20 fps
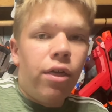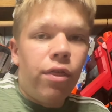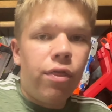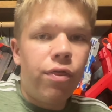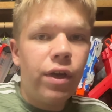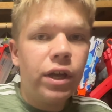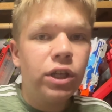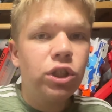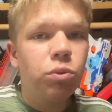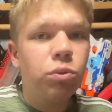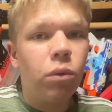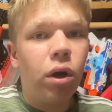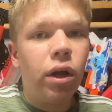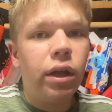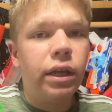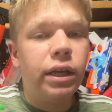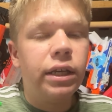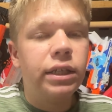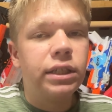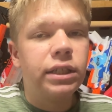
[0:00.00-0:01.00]
This
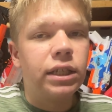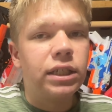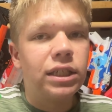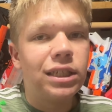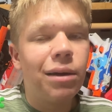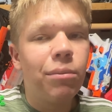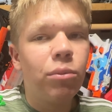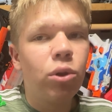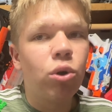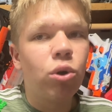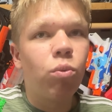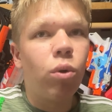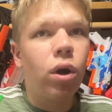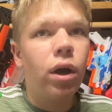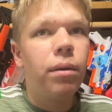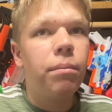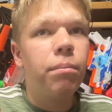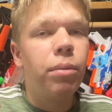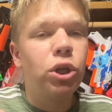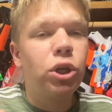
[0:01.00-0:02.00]
one is a similar
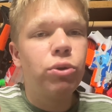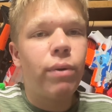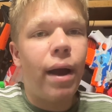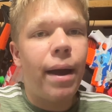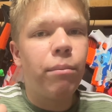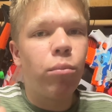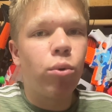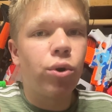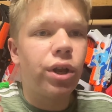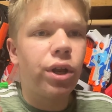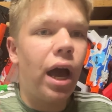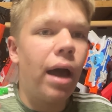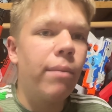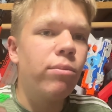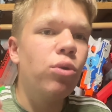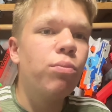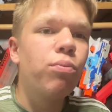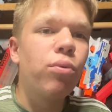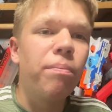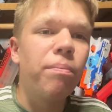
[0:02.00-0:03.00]
one, but you add more time.
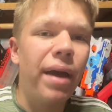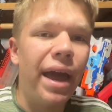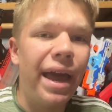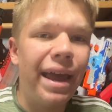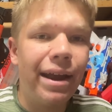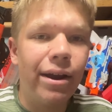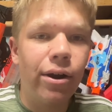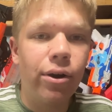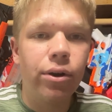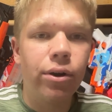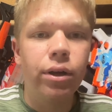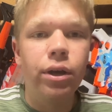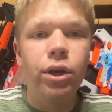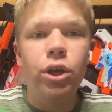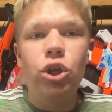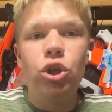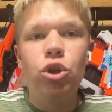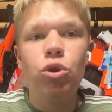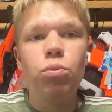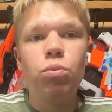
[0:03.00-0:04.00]
You prepared.
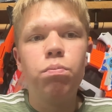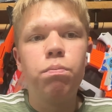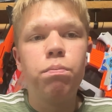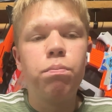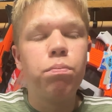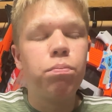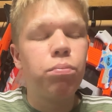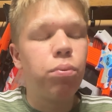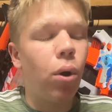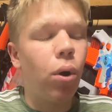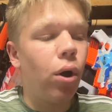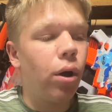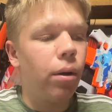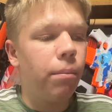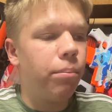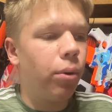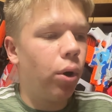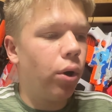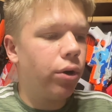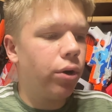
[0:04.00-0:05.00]
You
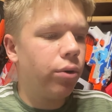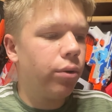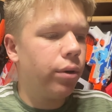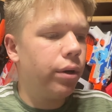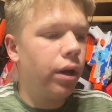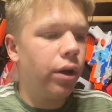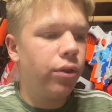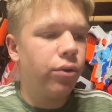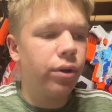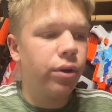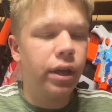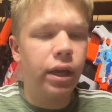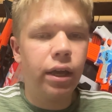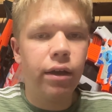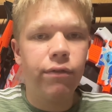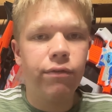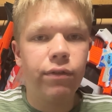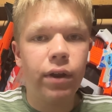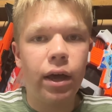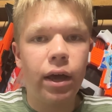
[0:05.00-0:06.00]
bought her another
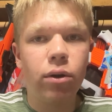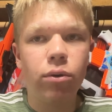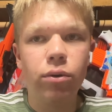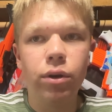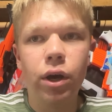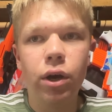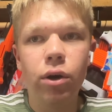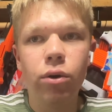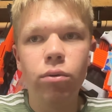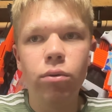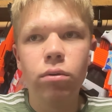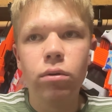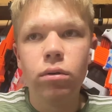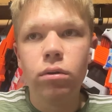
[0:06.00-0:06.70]
gift. I don't know,